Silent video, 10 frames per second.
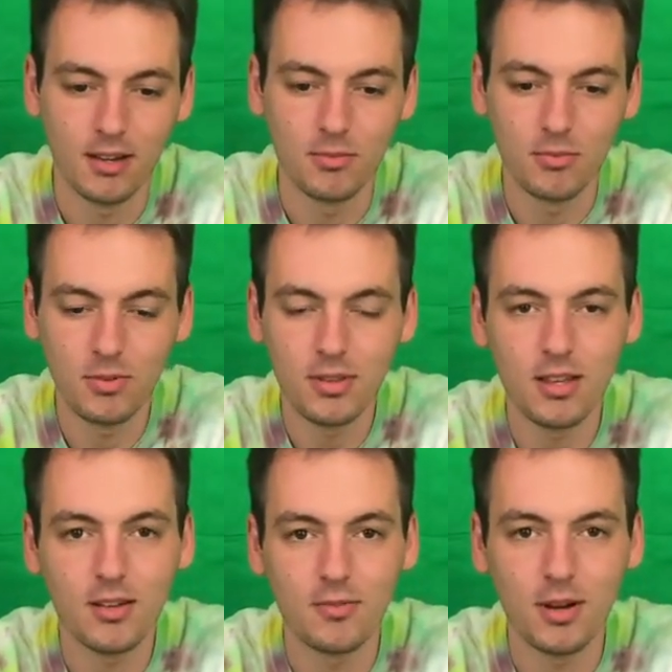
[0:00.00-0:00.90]
When we think
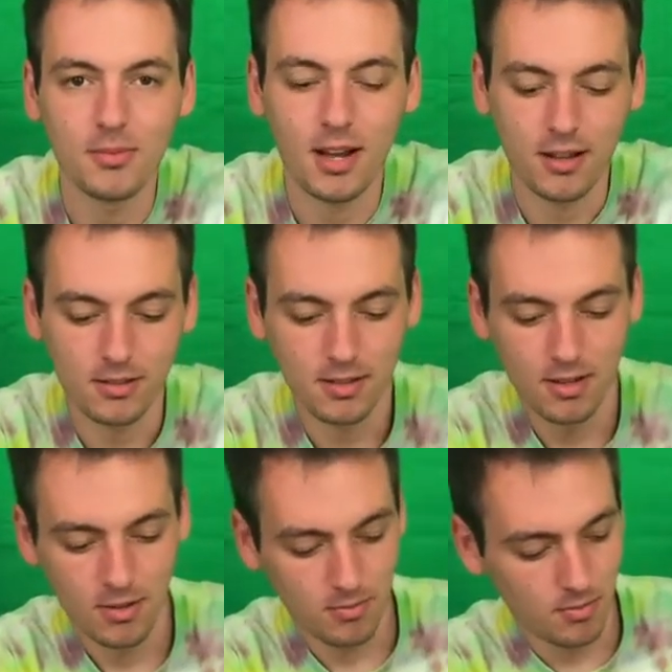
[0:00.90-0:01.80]
of reptiles,
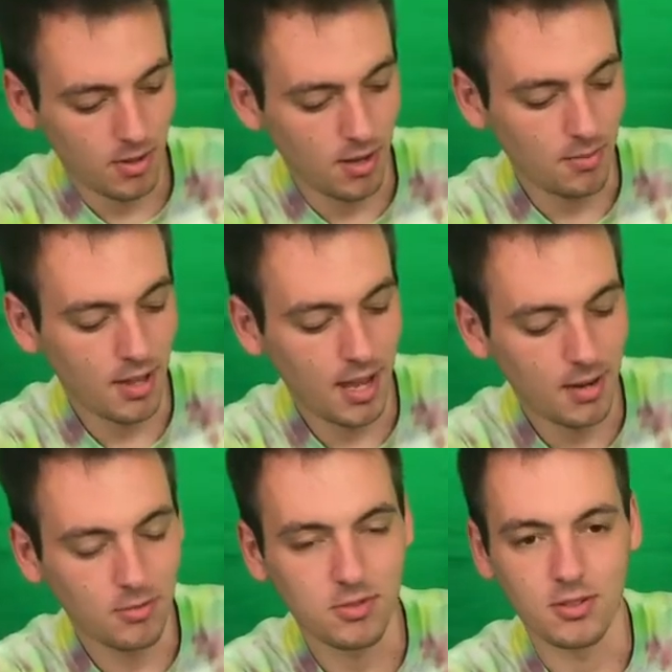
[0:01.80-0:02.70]
the
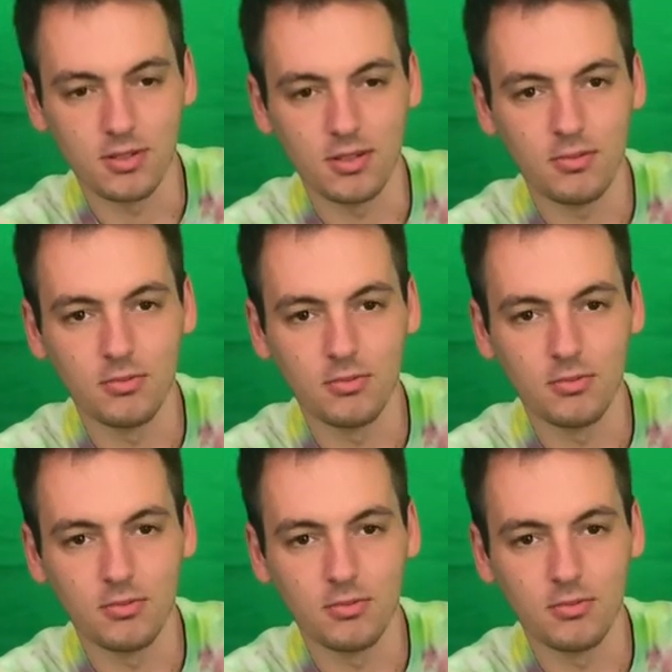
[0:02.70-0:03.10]
animals are